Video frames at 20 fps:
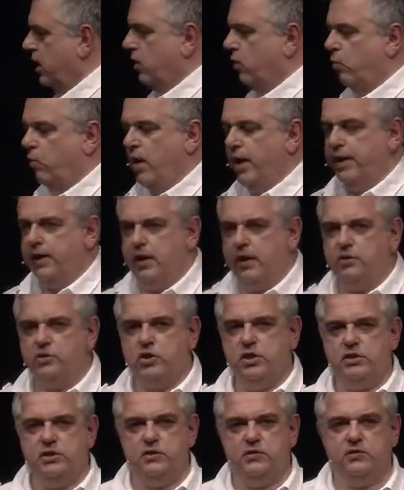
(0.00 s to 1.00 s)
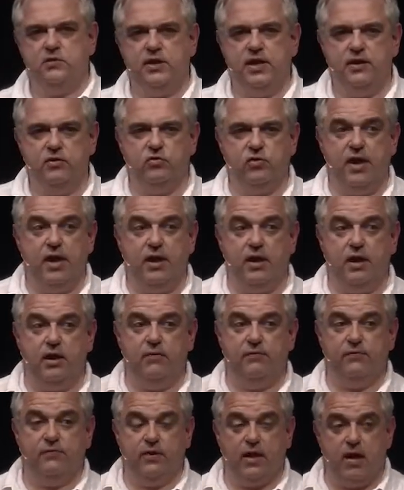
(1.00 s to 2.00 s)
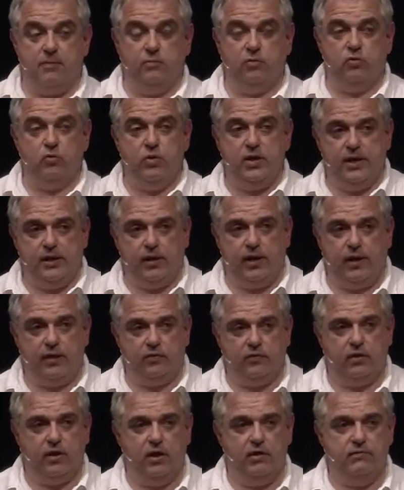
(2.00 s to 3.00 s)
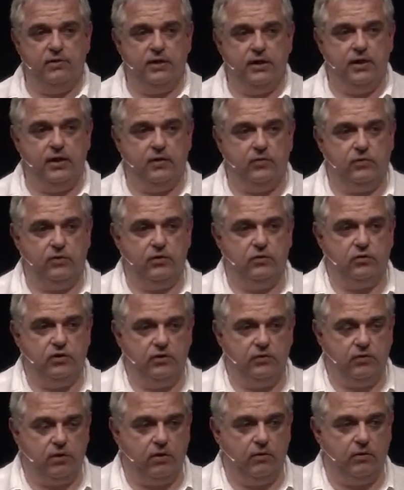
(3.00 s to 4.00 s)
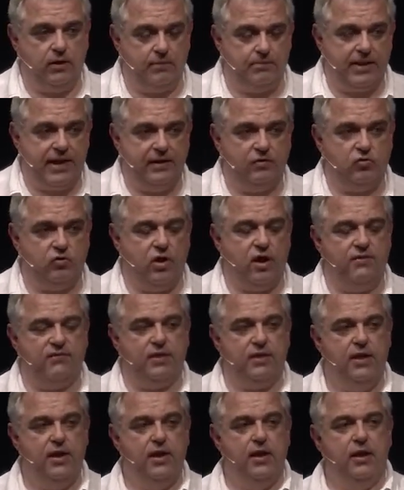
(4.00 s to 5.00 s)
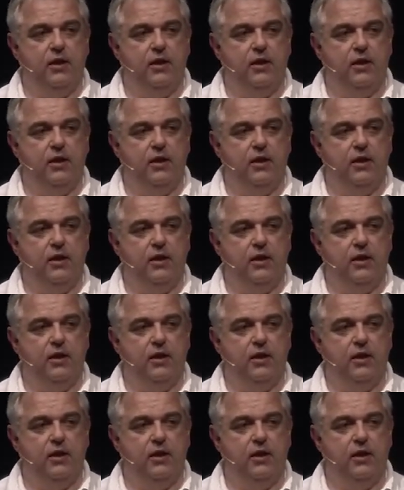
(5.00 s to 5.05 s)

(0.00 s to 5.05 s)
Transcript: Why can't she just stay straight? And I've come to realize that over the years that she's not a bad driver.